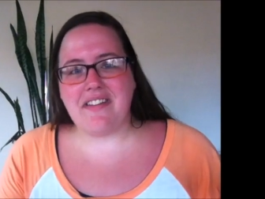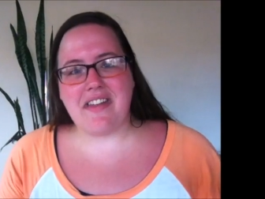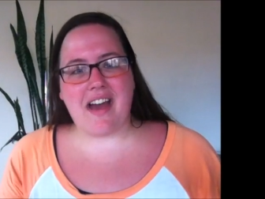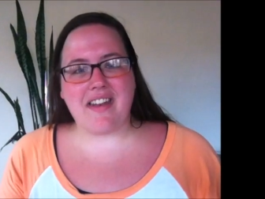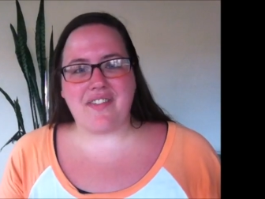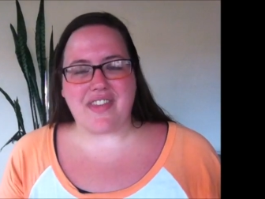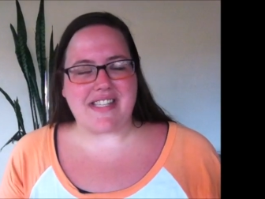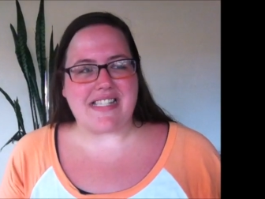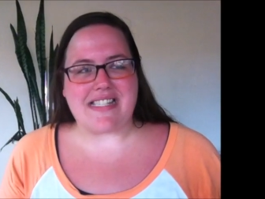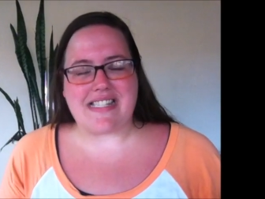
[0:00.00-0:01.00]
None of
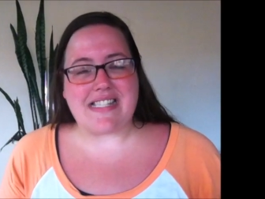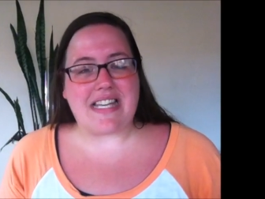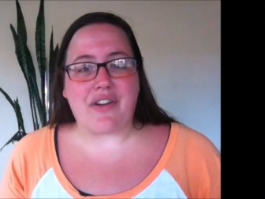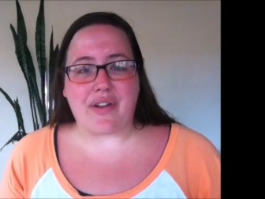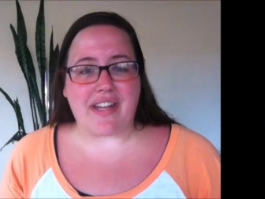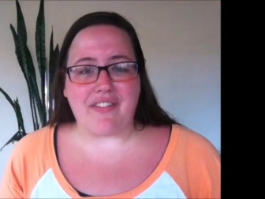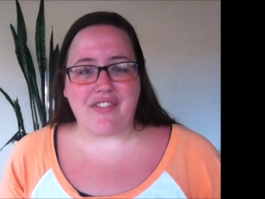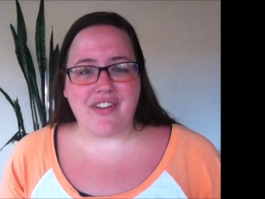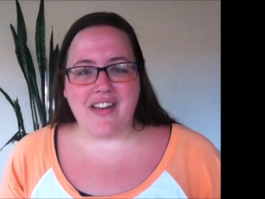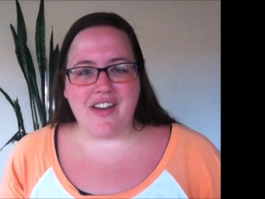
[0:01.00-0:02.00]
this is
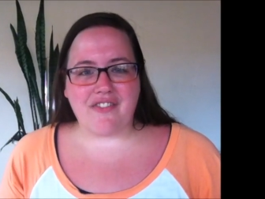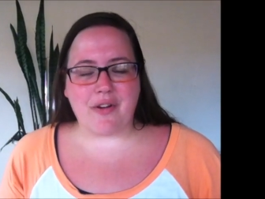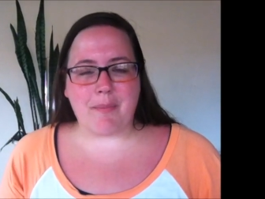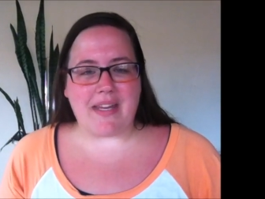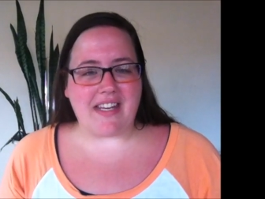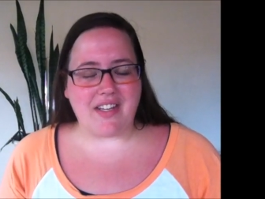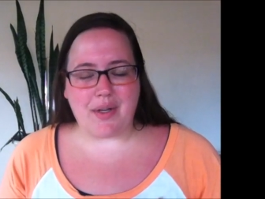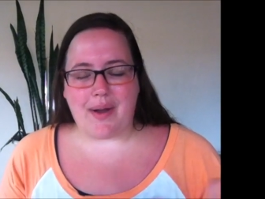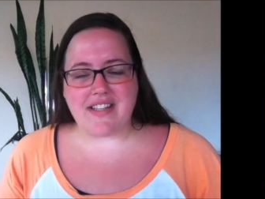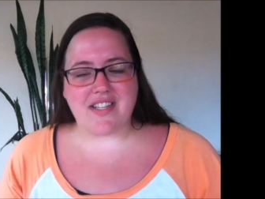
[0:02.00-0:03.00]
secretive for me, you
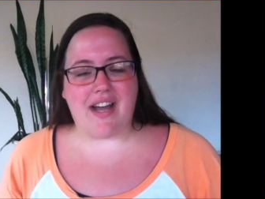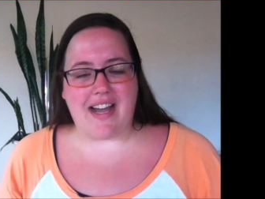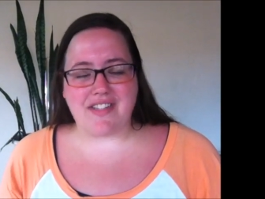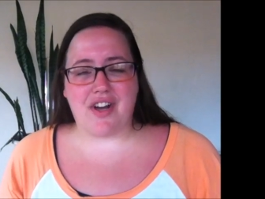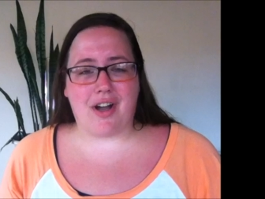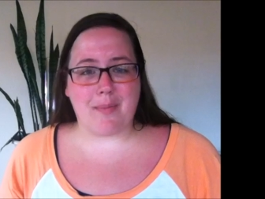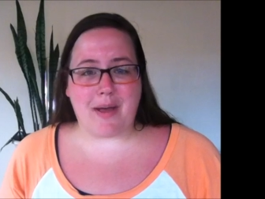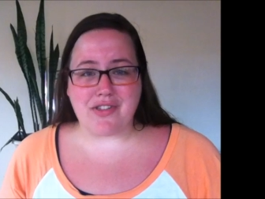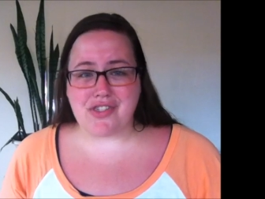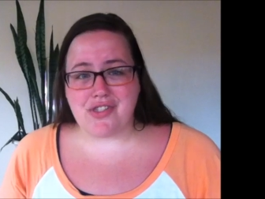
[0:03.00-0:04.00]
know, I, I talk
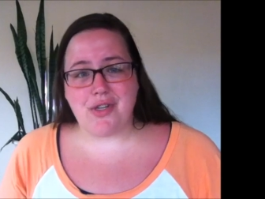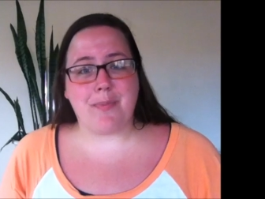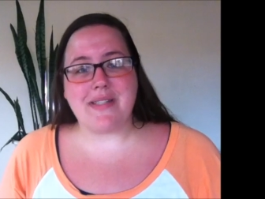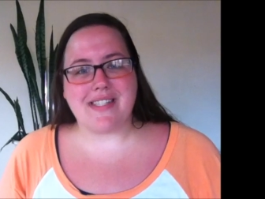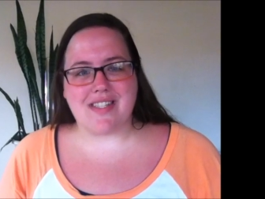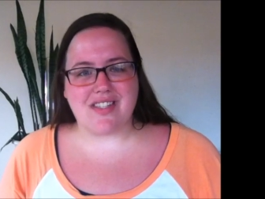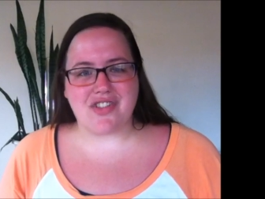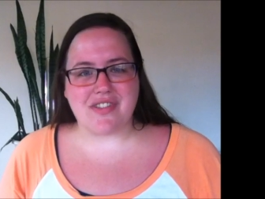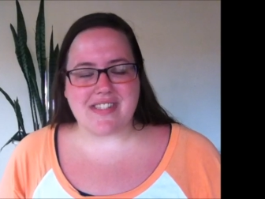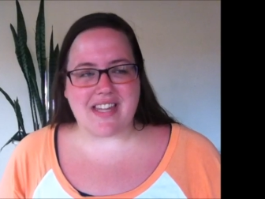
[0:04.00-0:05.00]
about stupid
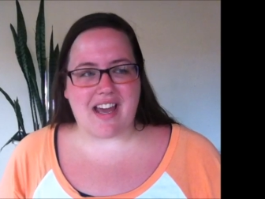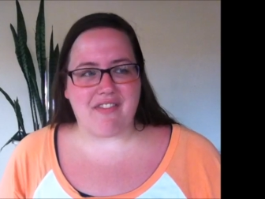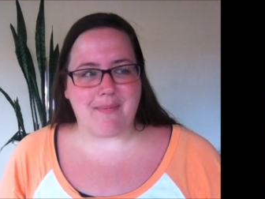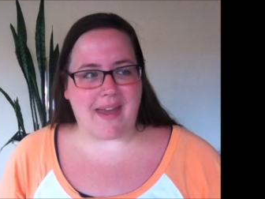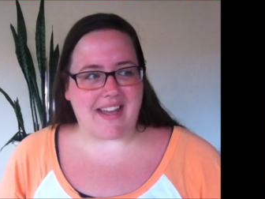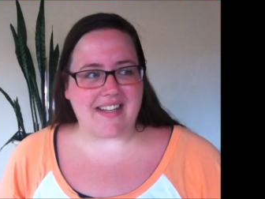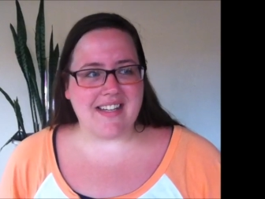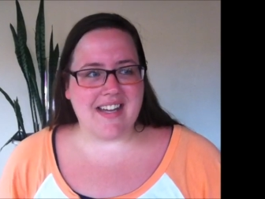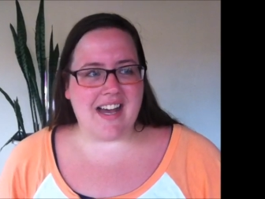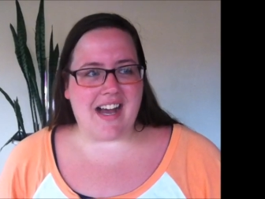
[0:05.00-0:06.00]
decisions that I've
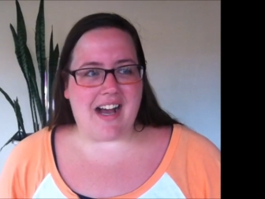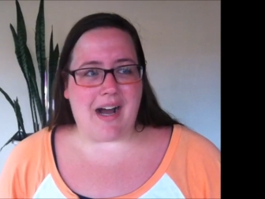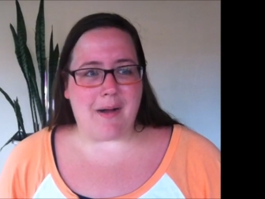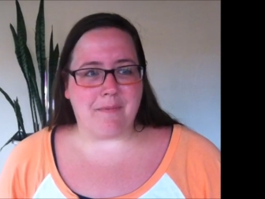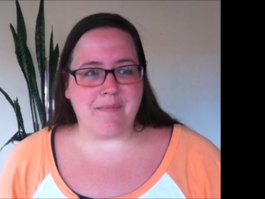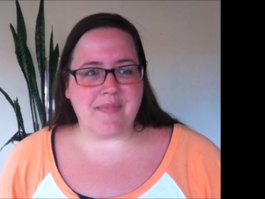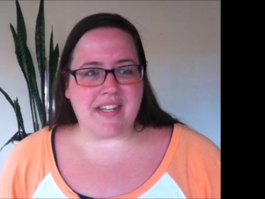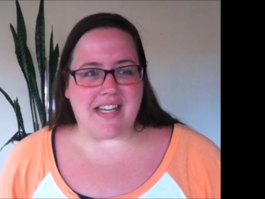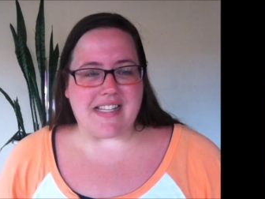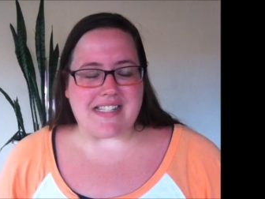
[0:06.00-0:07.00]
made. Um,
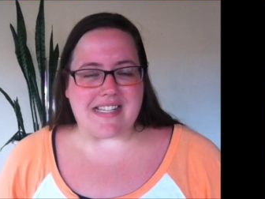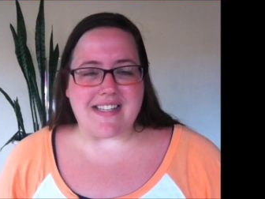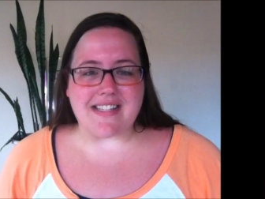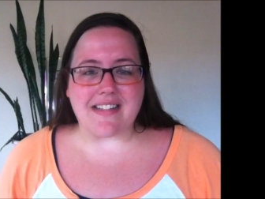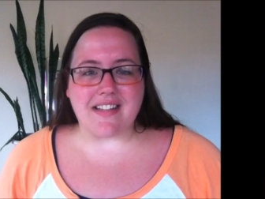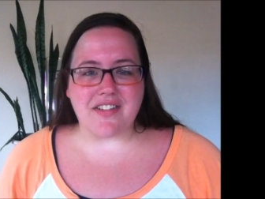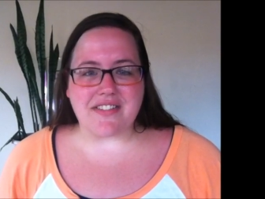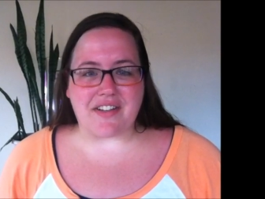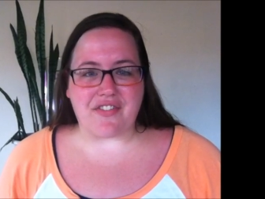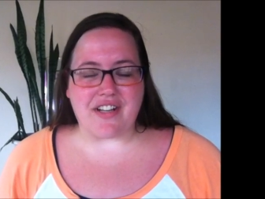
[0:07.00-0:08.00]
it's, it's a
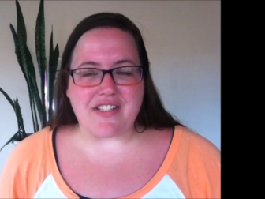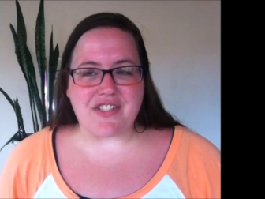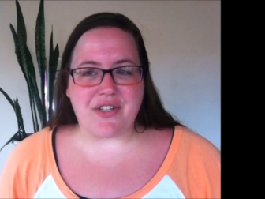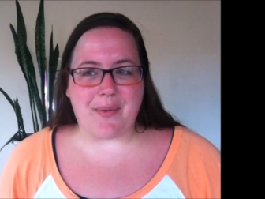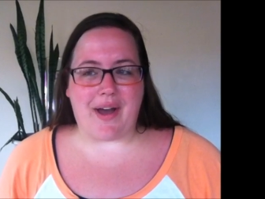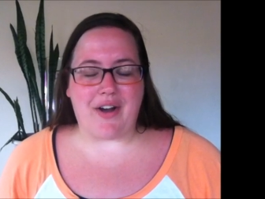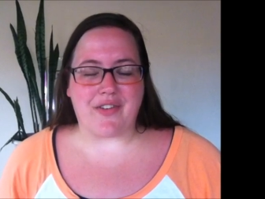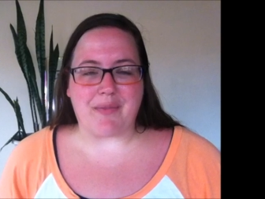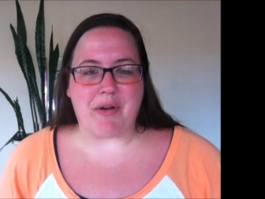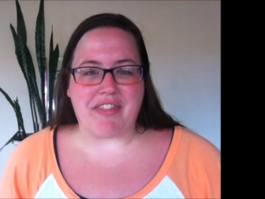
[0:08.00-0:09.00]
little different to,
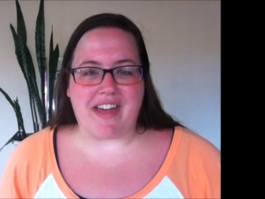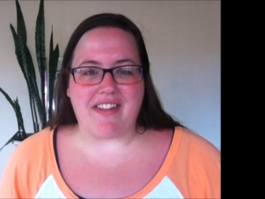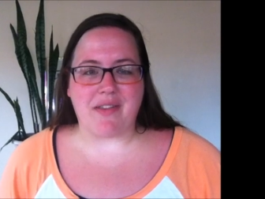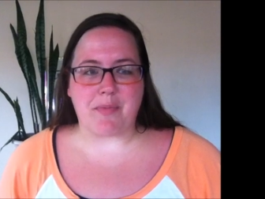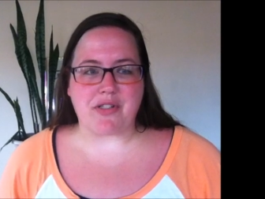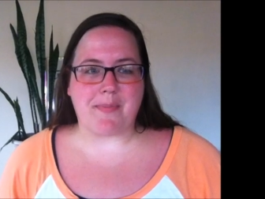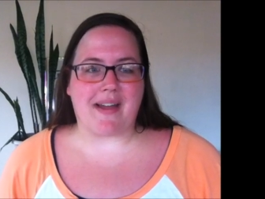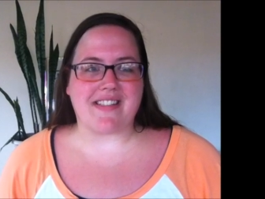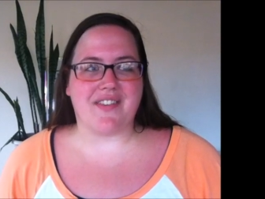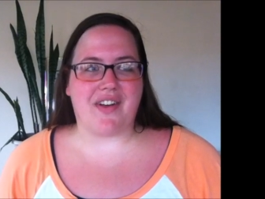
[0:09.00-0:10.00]
however, put that in the
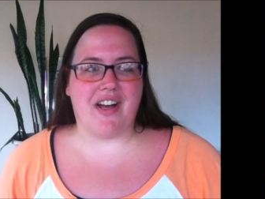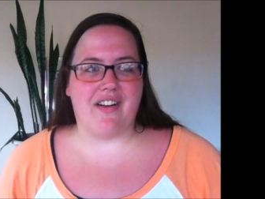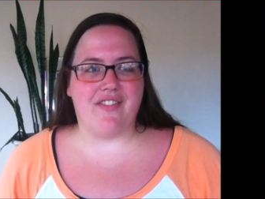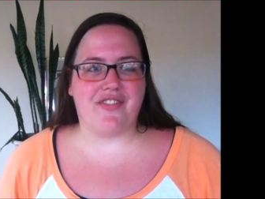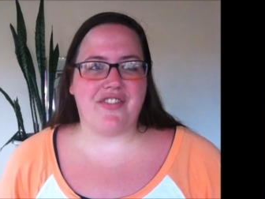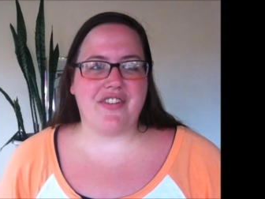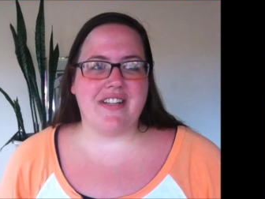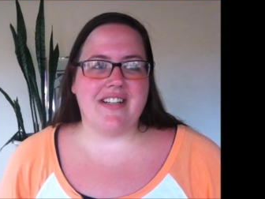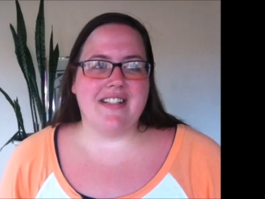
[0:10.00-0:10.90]
perspective of